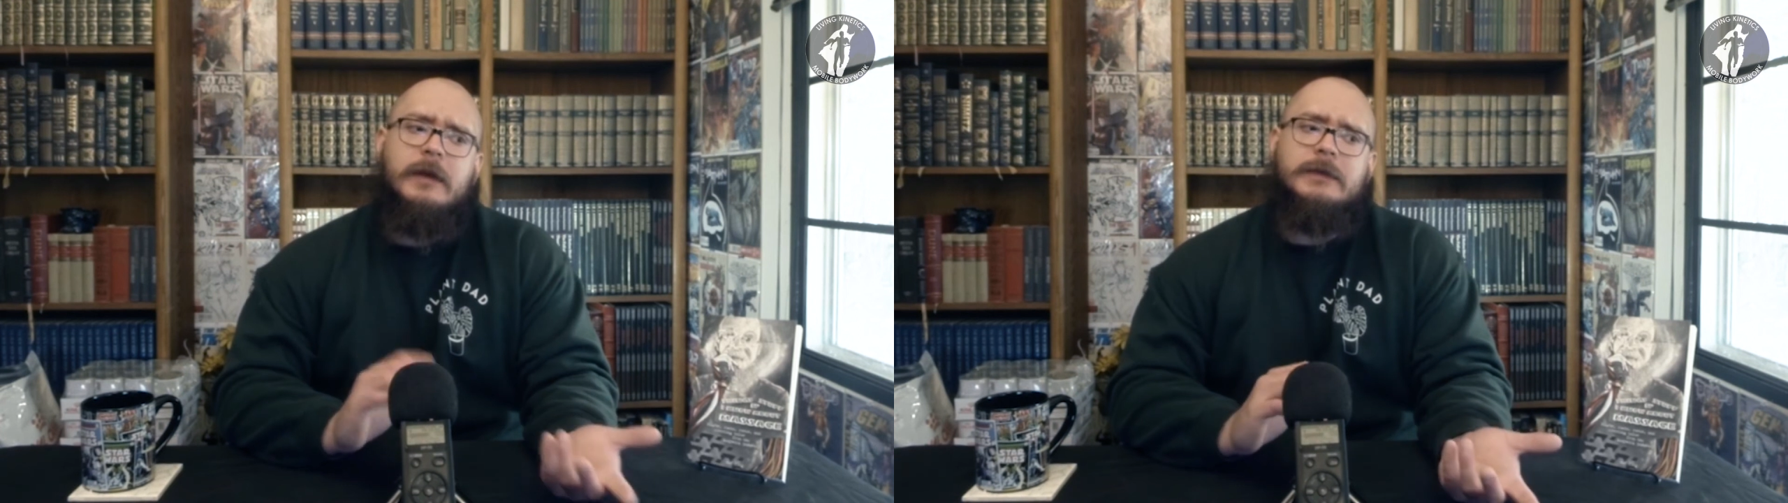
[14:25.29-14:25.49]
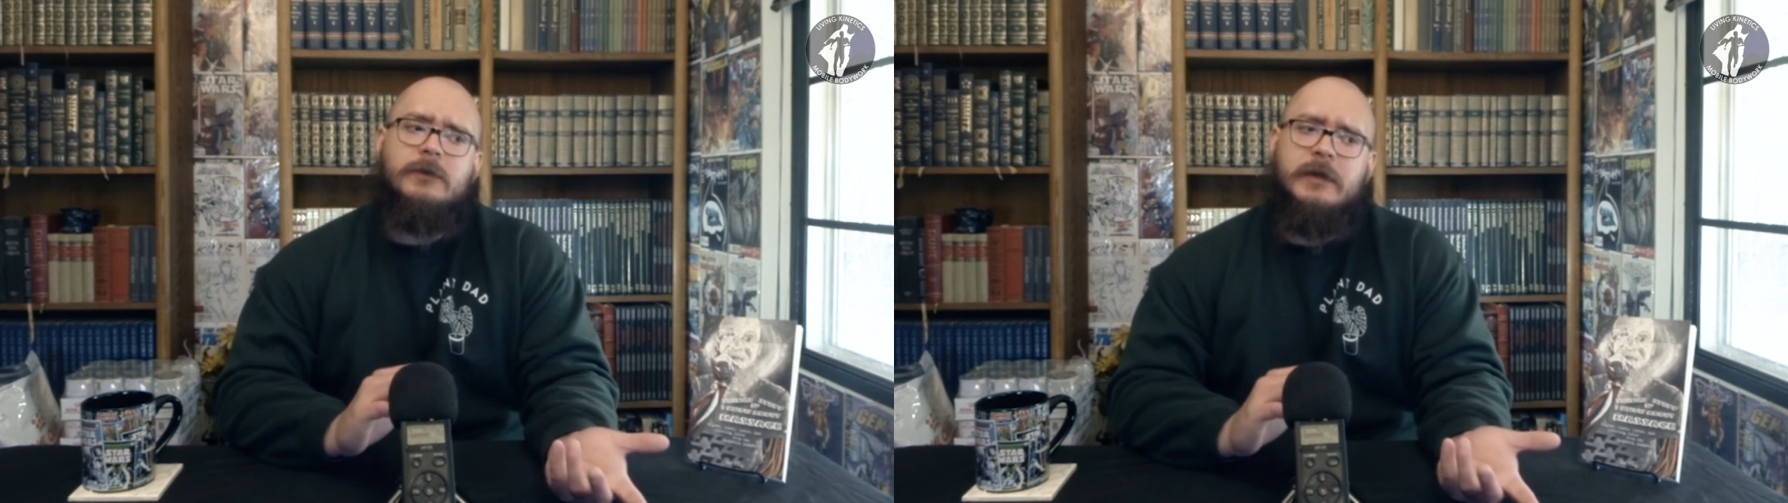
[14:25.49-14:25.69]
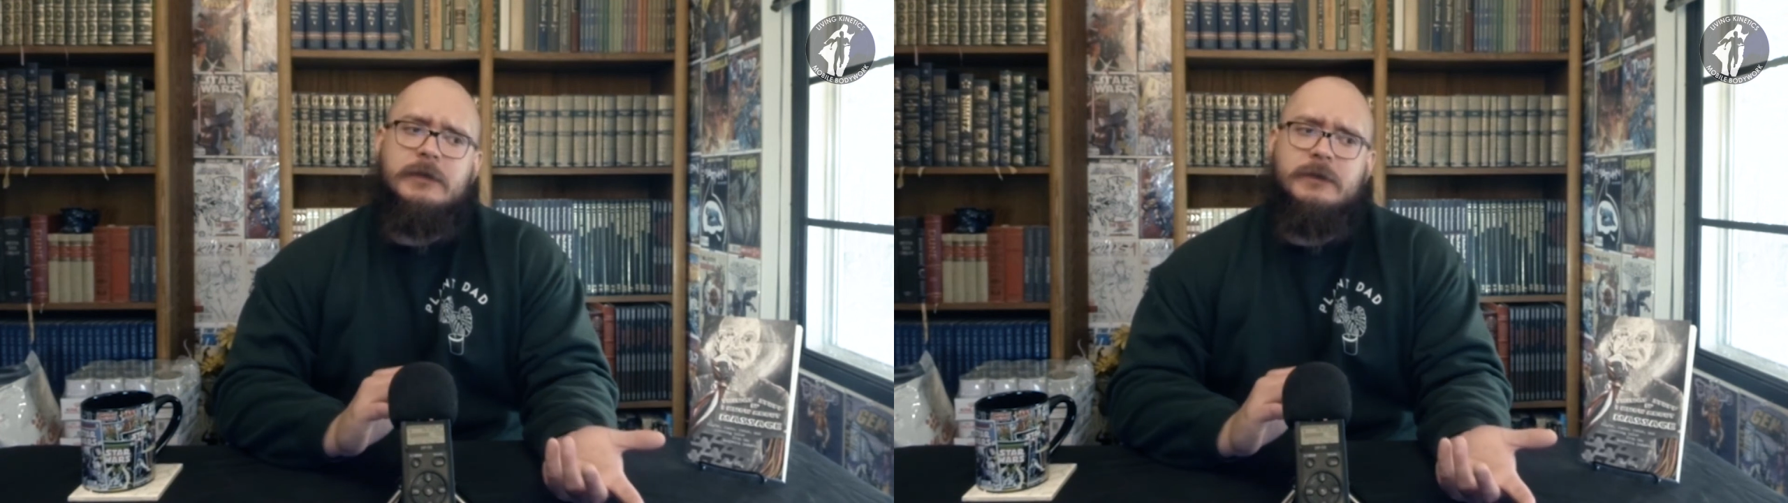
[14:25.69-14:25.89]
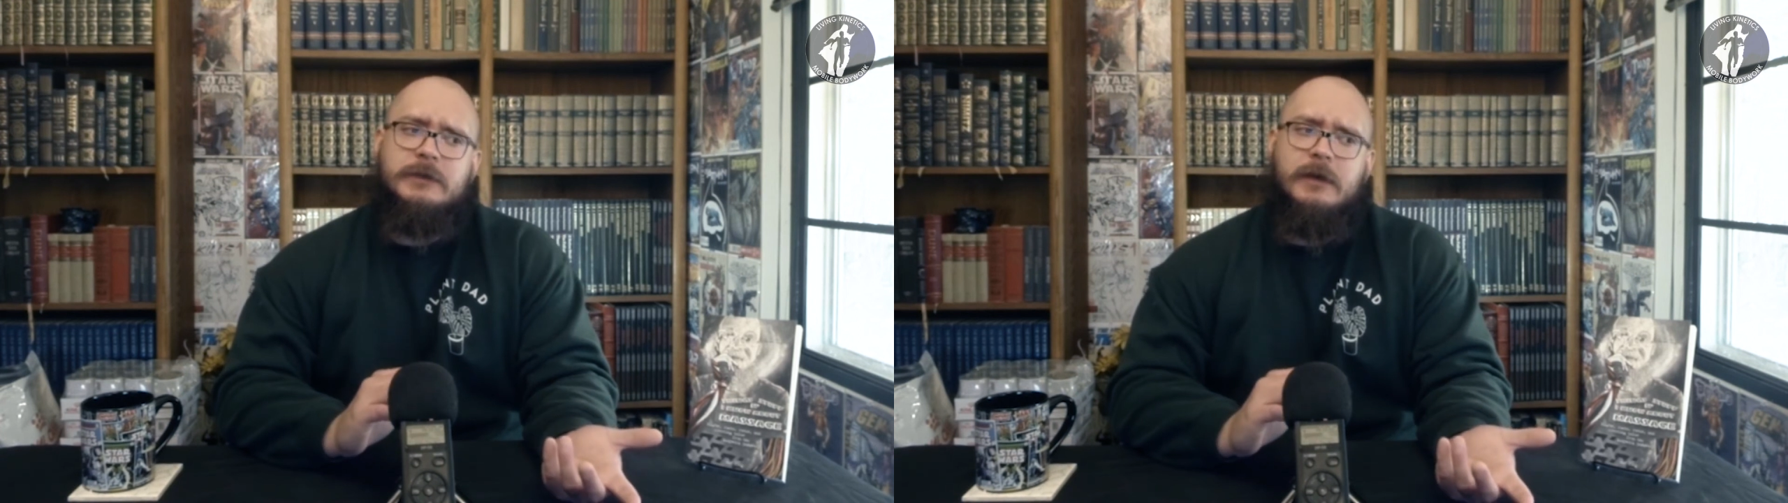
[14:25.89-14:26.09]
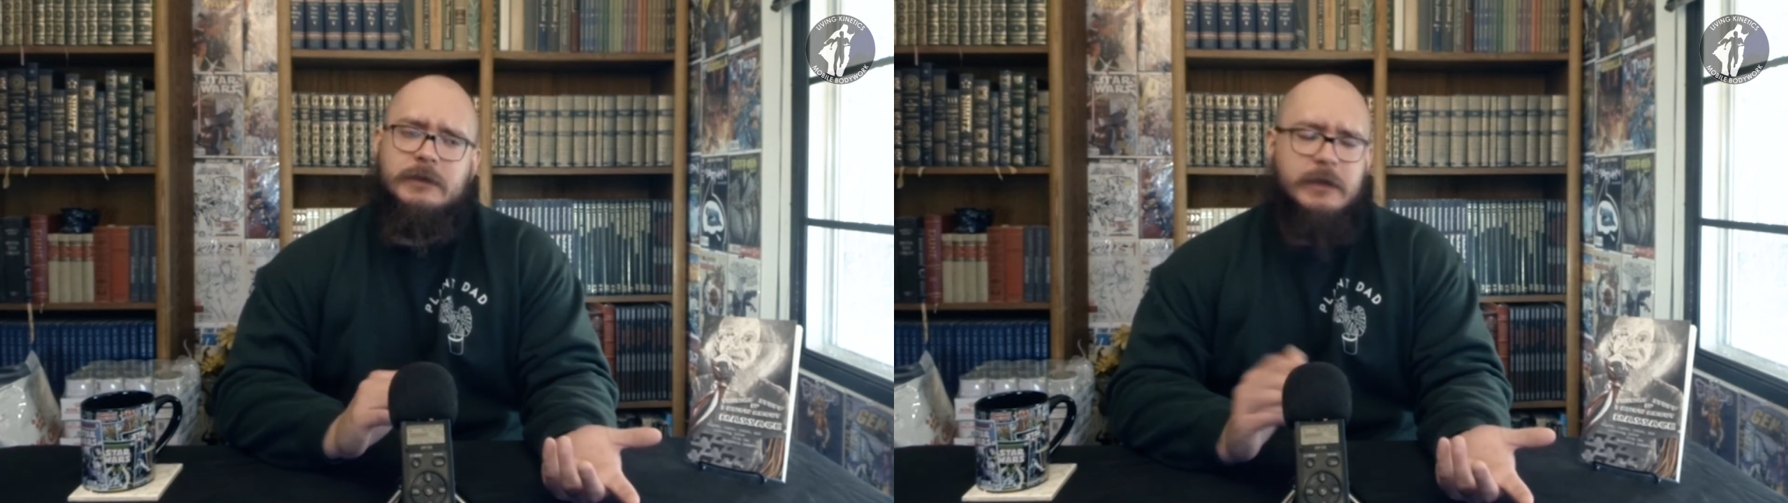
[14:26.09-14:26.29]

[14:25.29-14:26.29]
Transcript: at Swedish massage,